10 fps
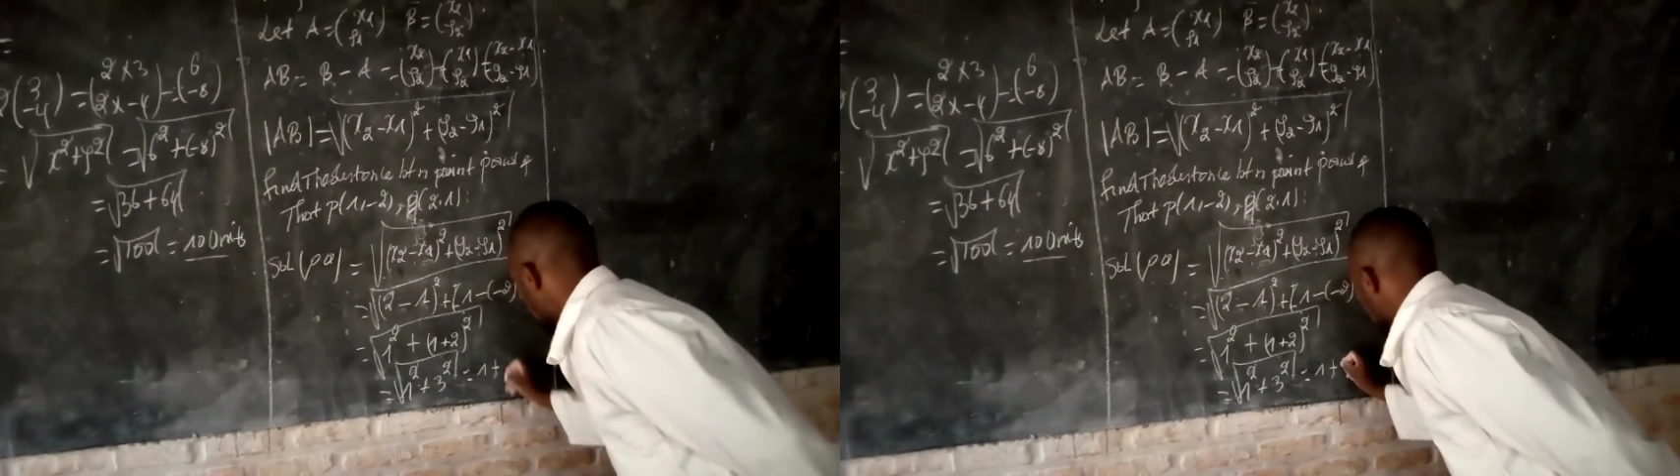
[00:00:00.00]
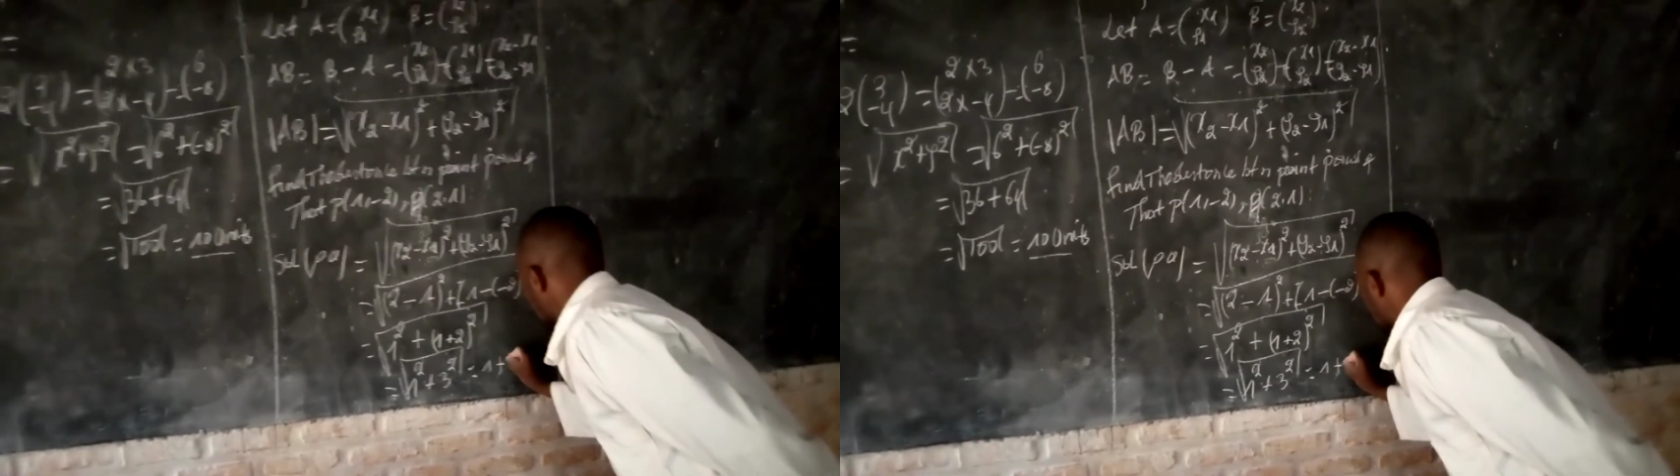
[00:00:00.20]

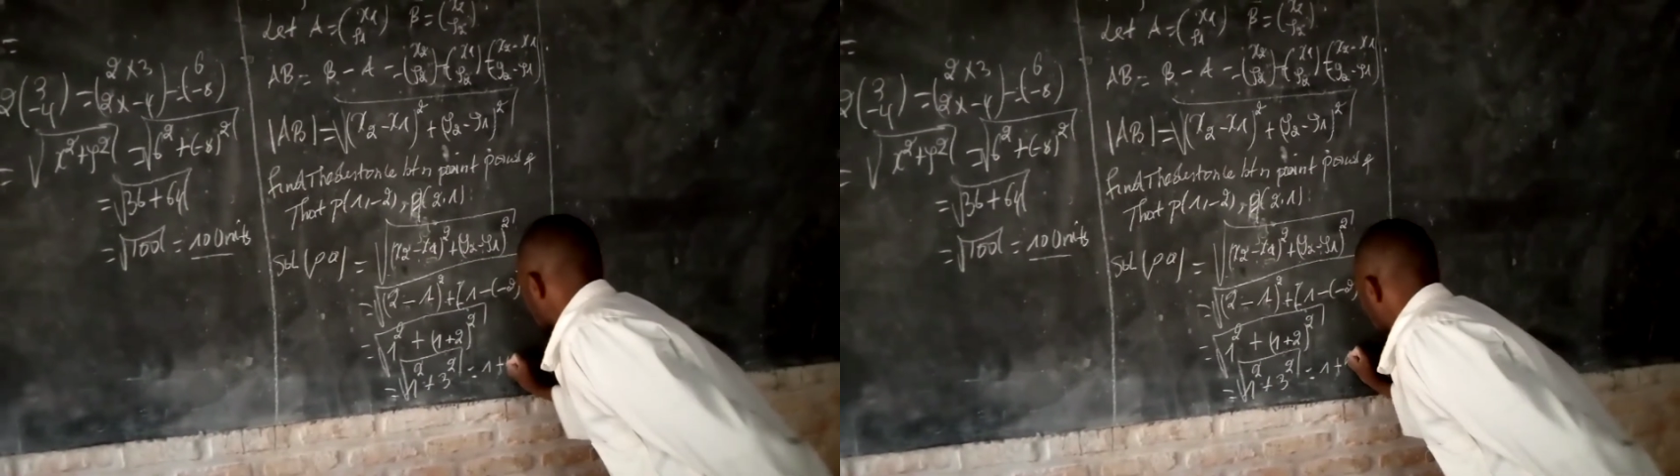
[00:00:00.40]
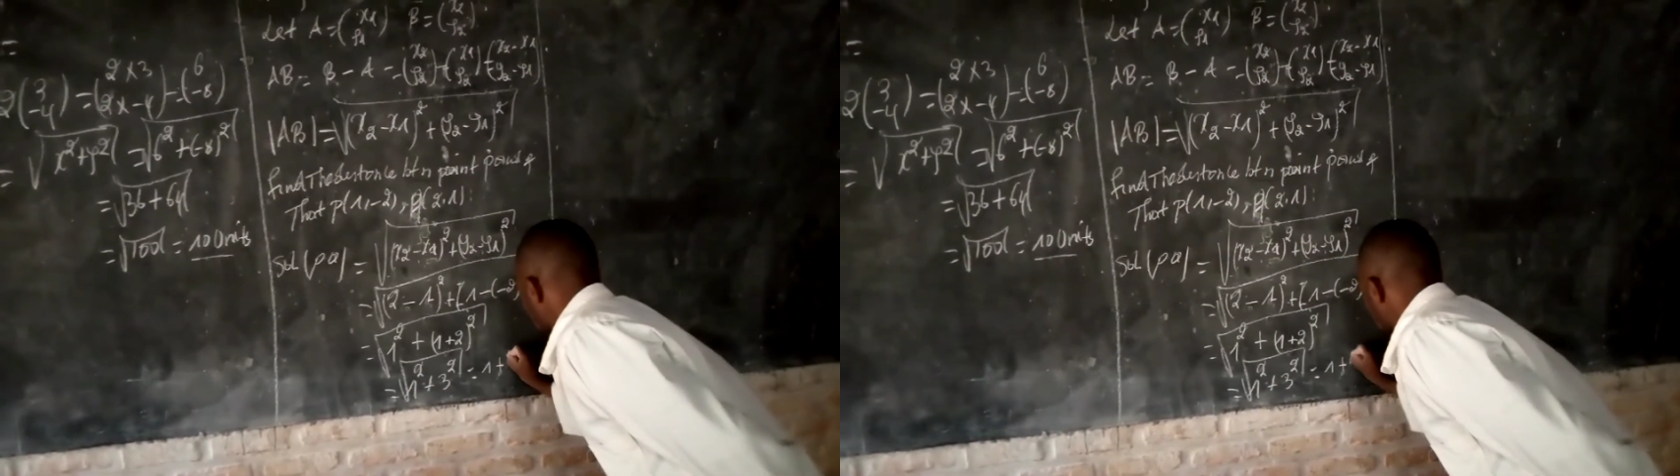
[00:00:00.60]
We
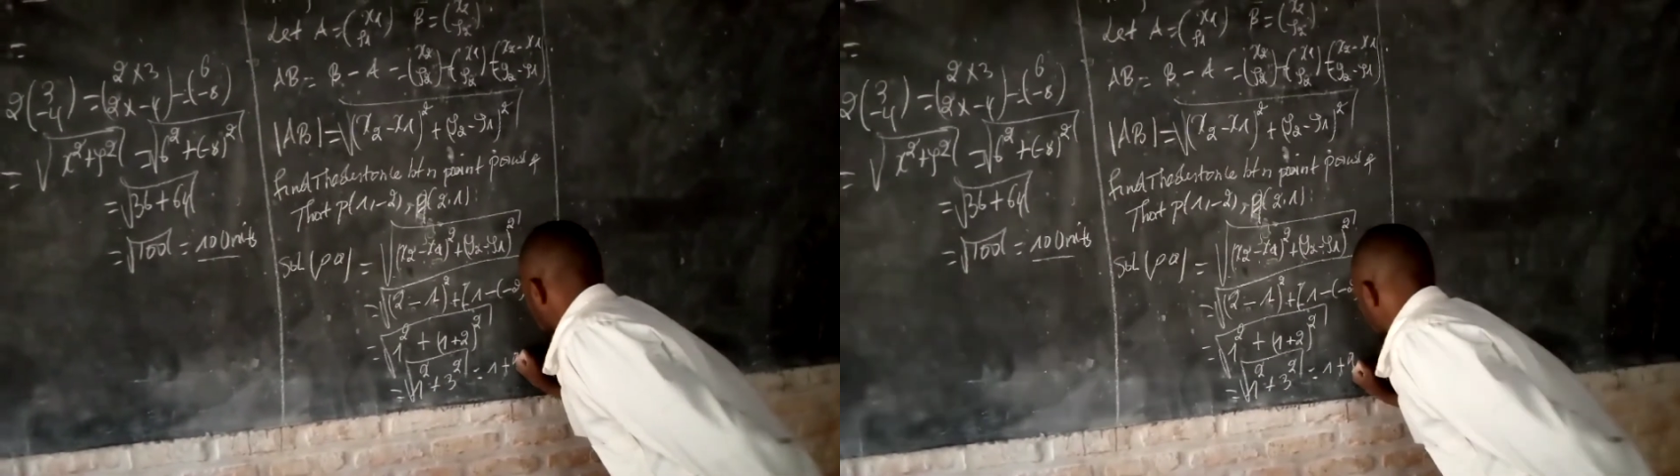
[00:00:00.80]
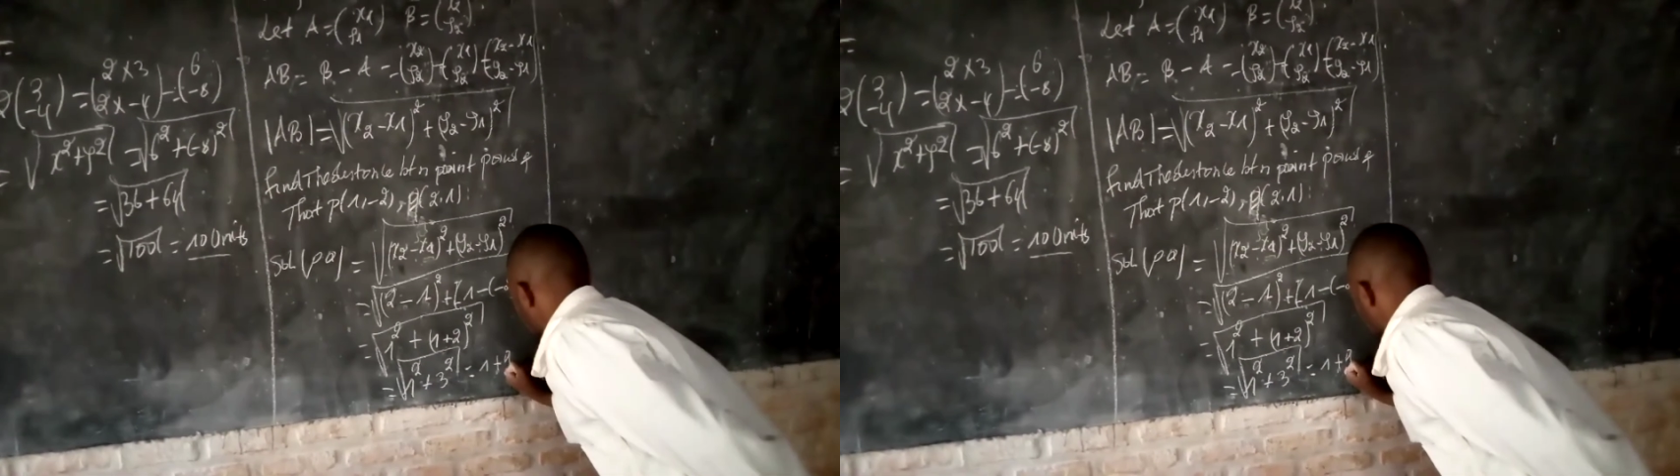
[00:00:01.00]
get 9